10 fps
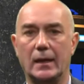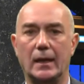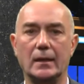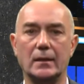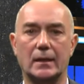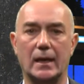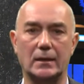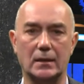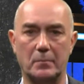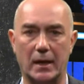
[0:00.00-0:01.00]

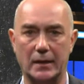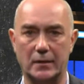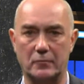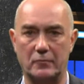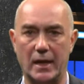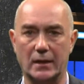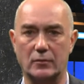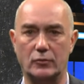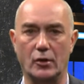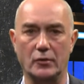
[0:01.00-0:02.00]
indicated by the
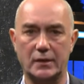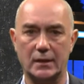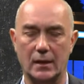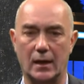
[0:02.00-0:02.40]
red dots